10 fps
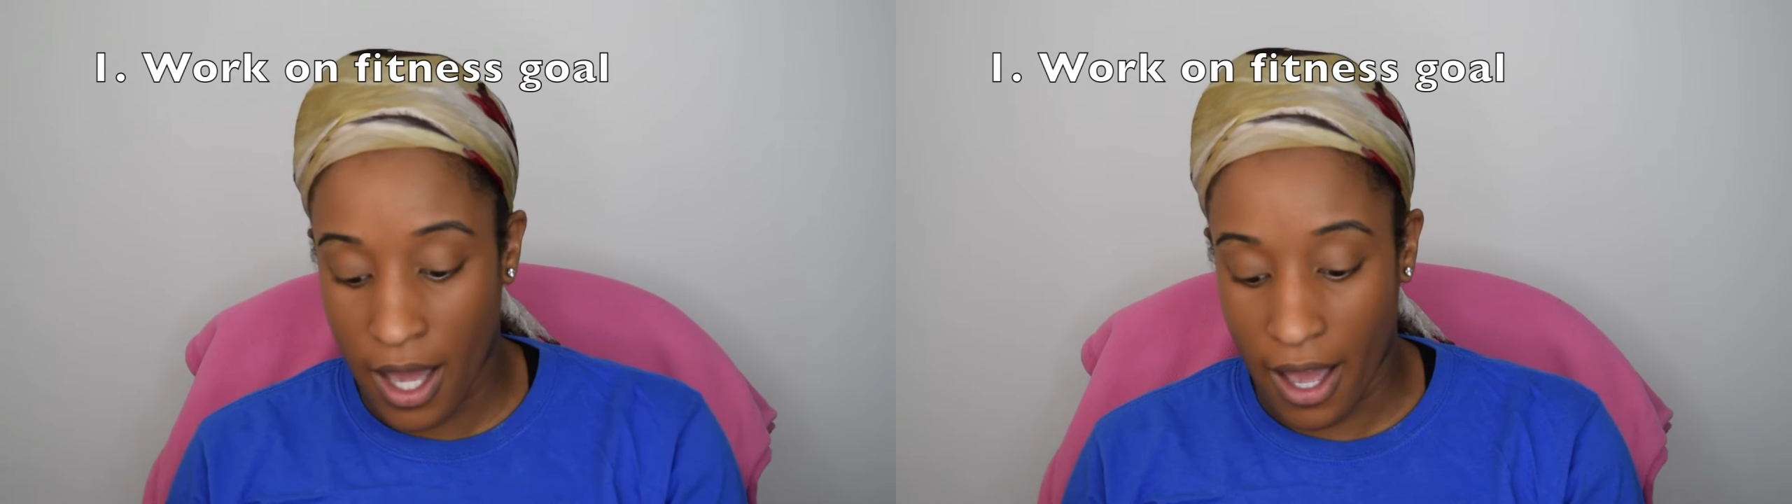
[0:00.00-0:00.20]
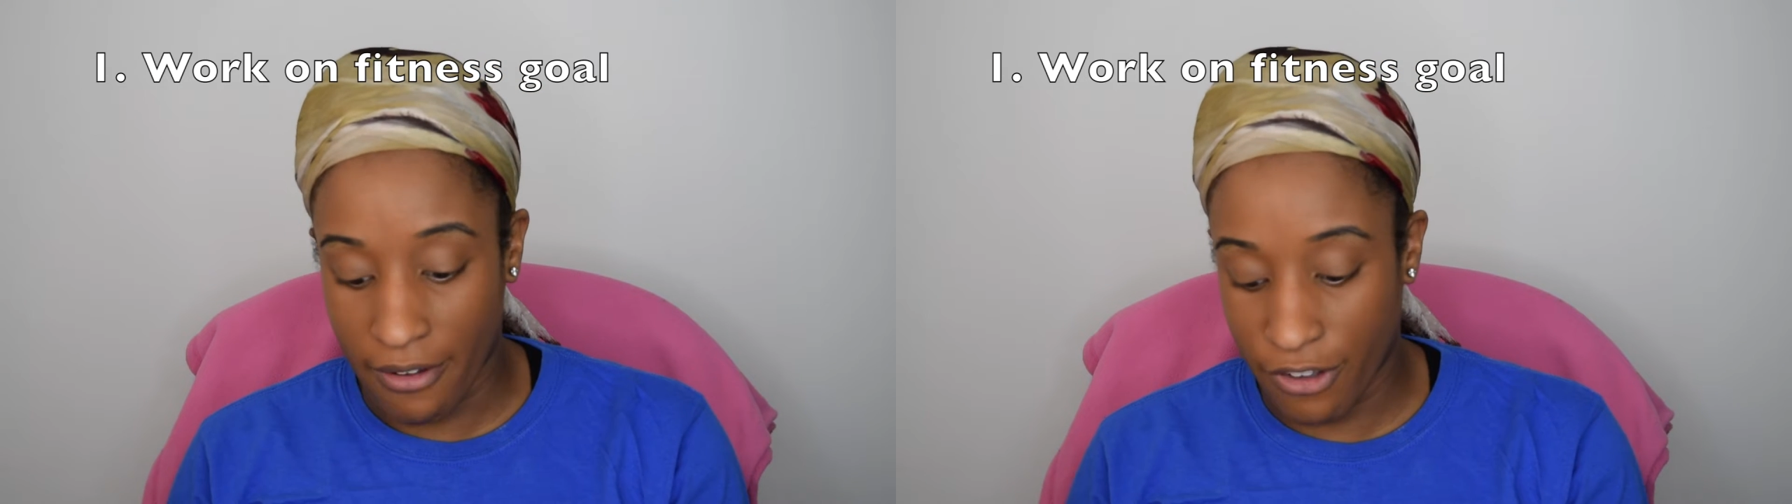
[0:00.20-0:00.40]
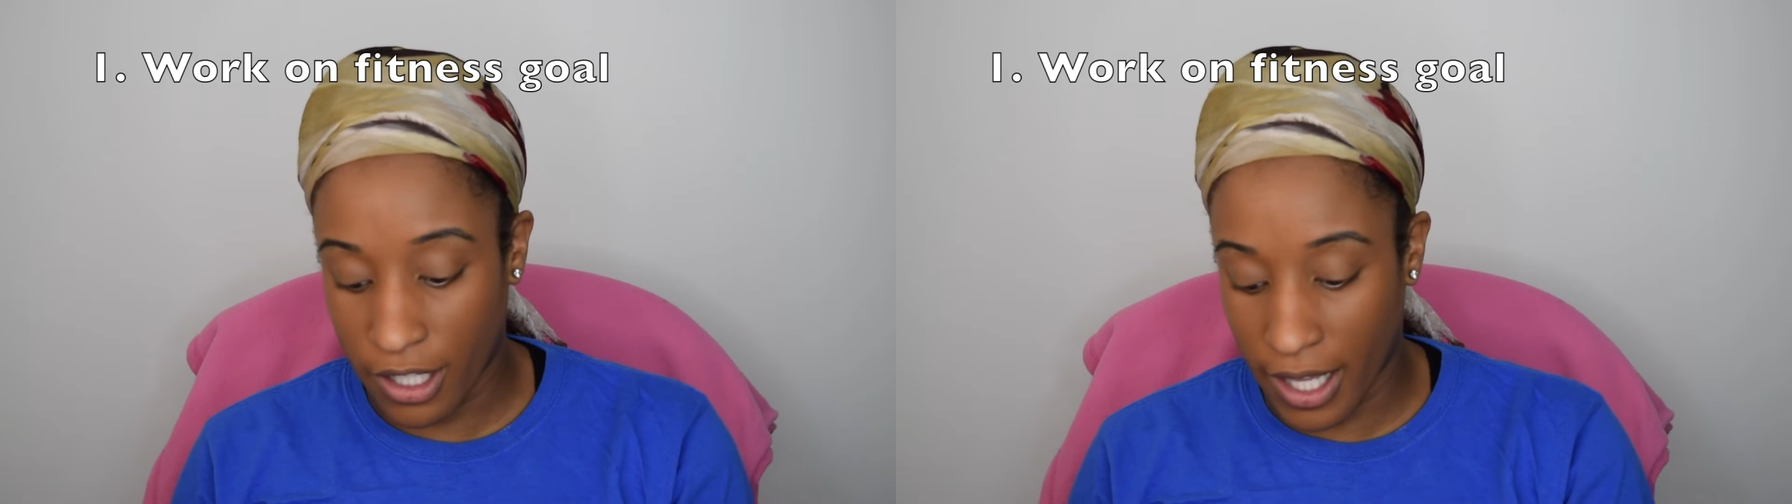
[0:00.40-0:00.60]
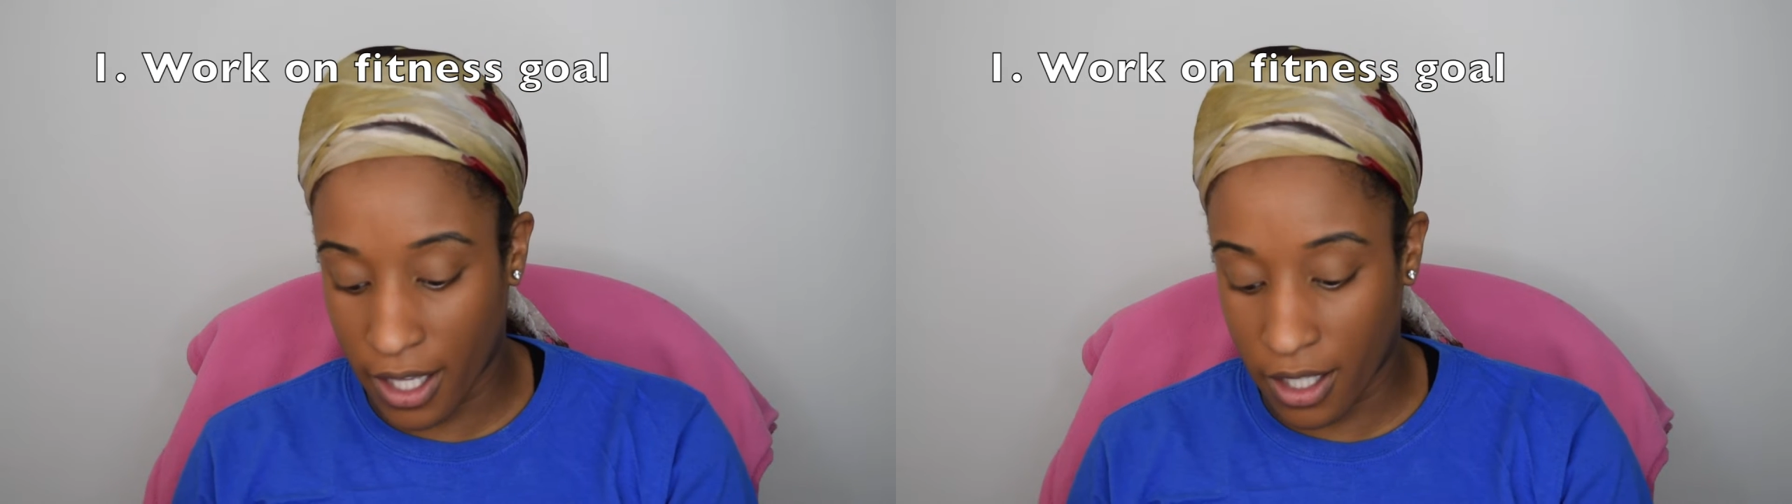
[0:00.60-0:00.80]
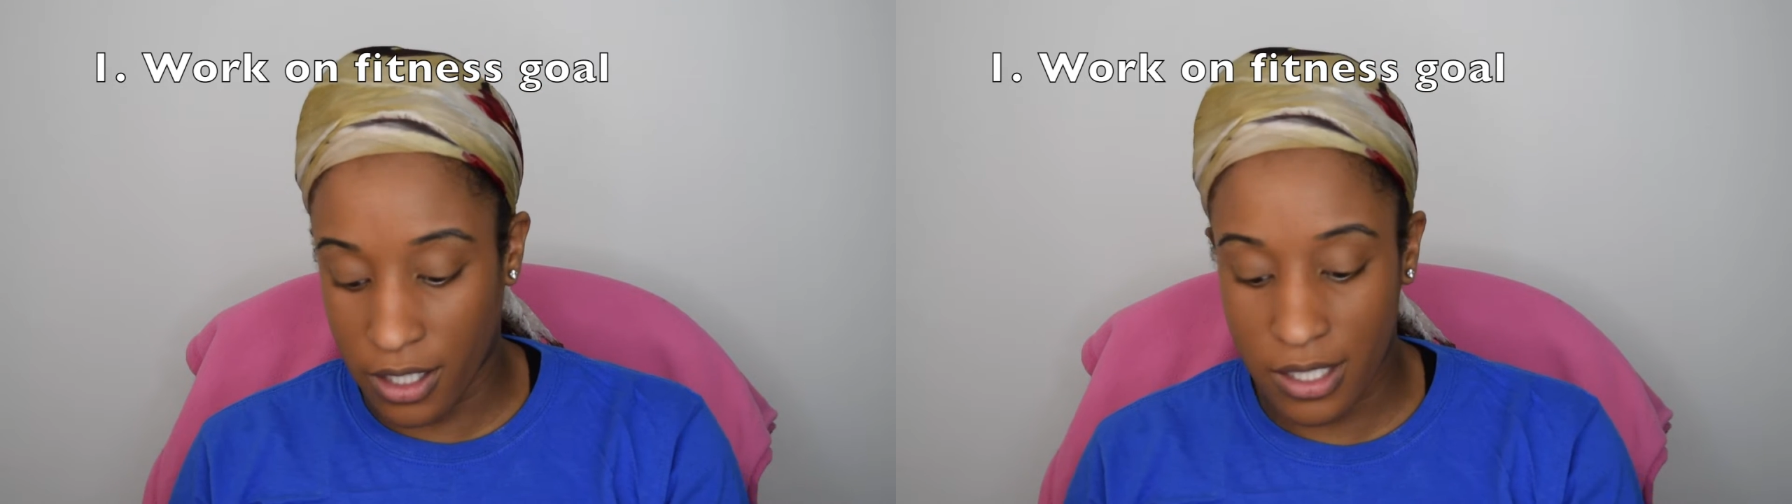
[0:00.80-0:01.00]
I feel
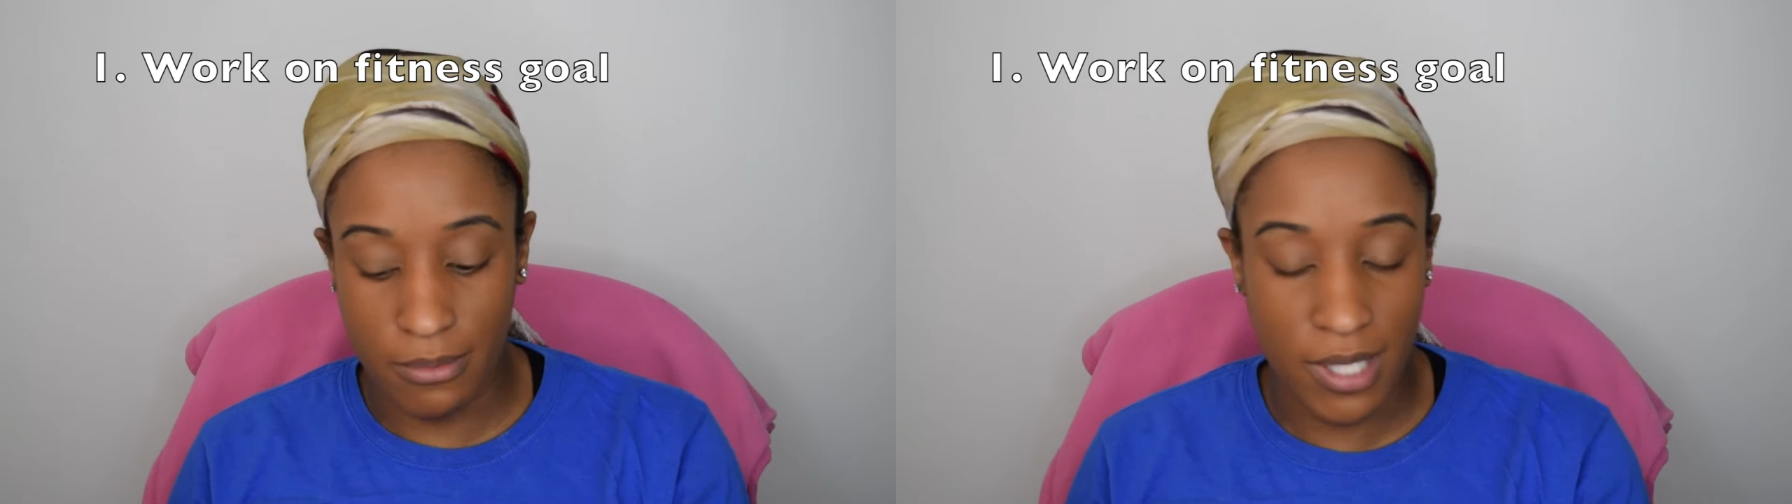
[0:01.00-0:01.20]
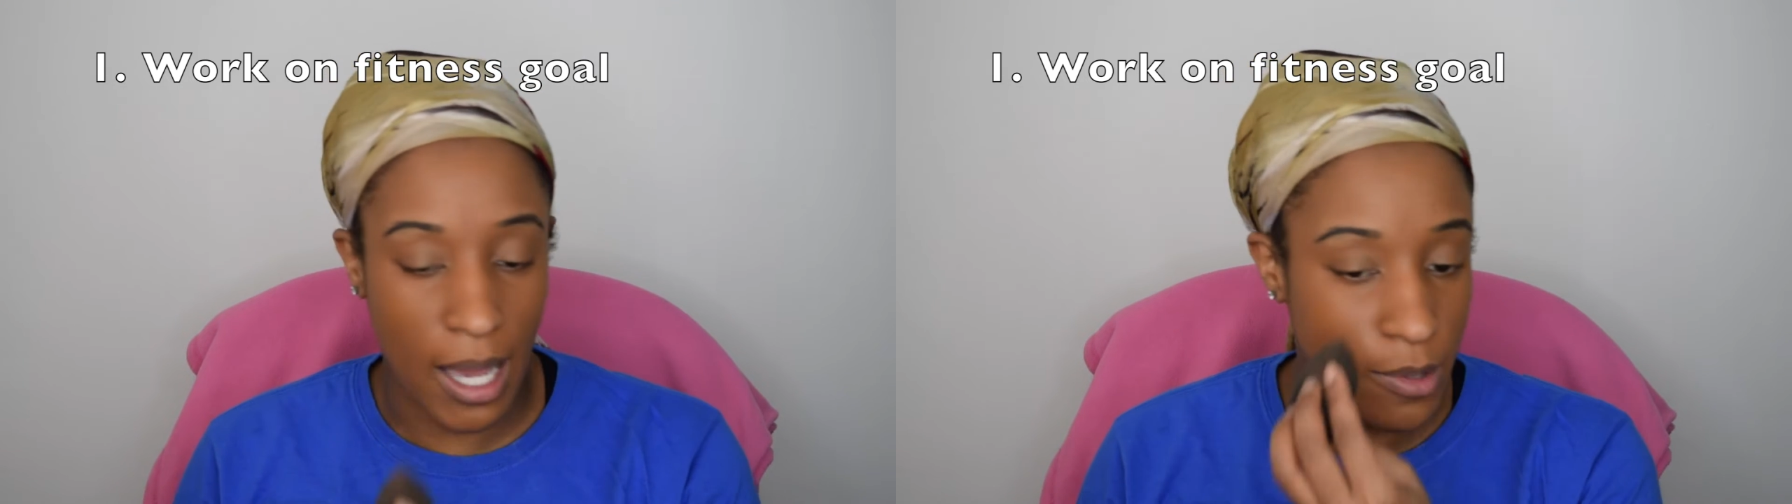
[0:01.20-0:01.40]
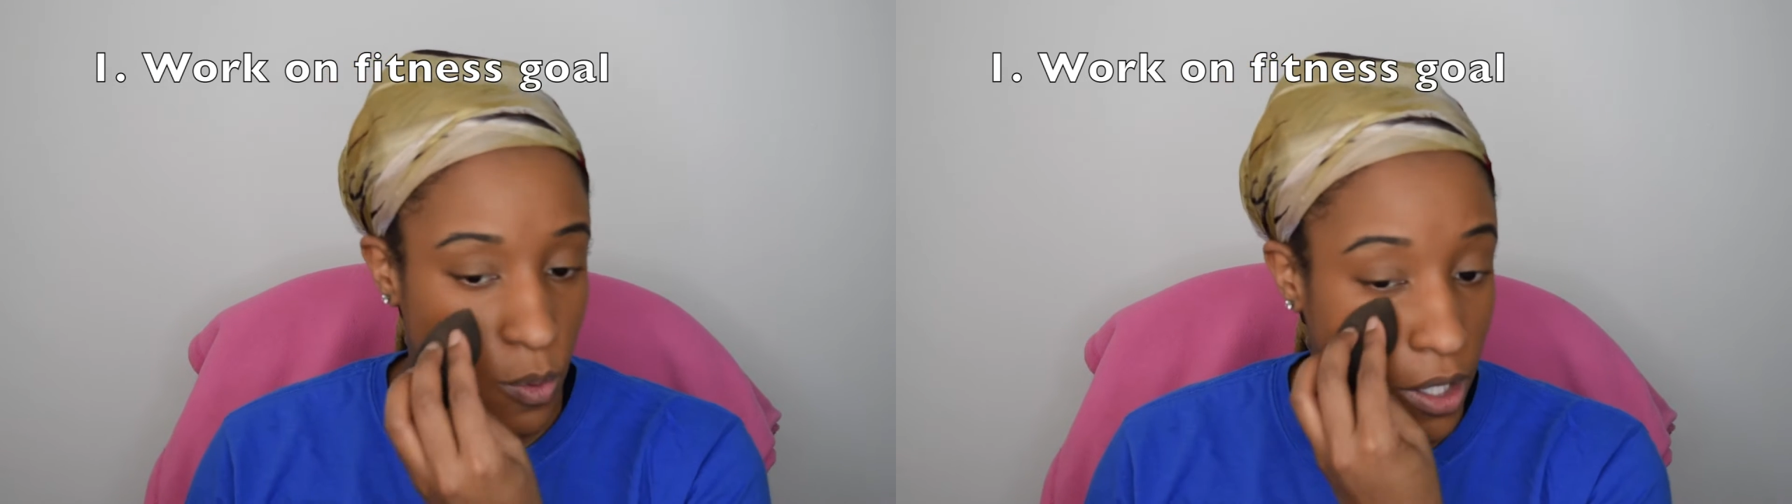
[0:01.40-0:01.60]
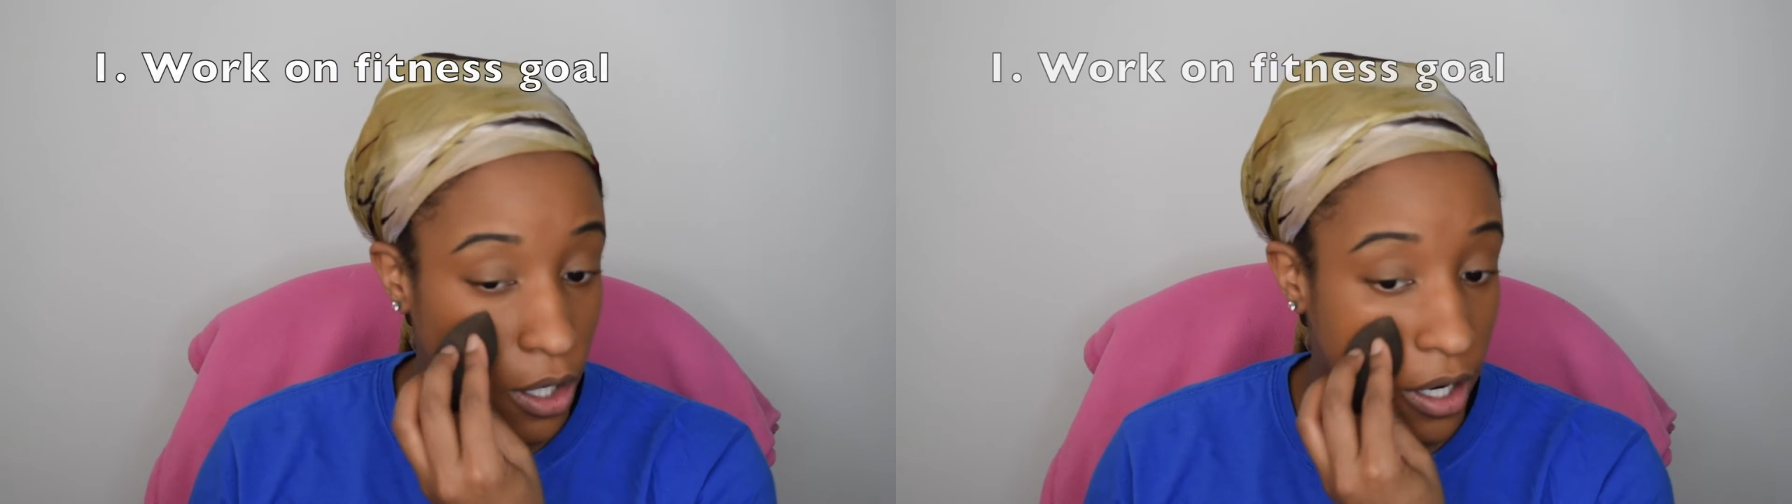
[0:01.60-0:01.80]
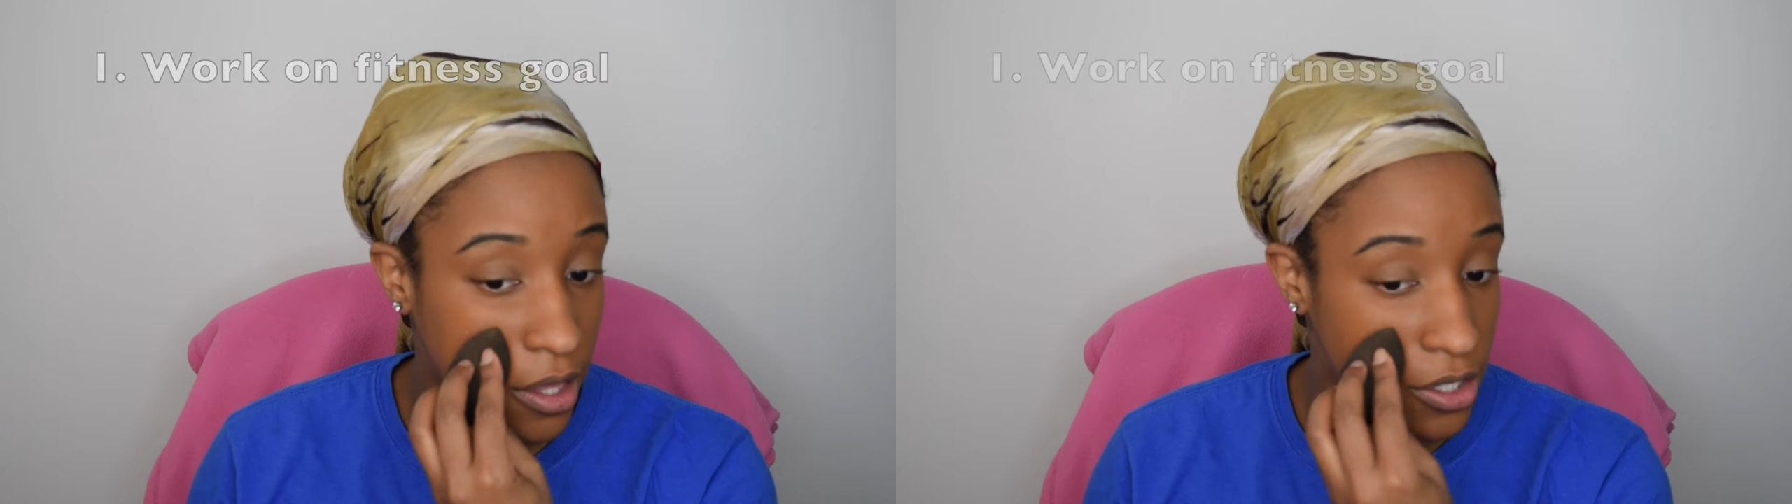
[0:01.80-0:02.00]
sometimes we go to the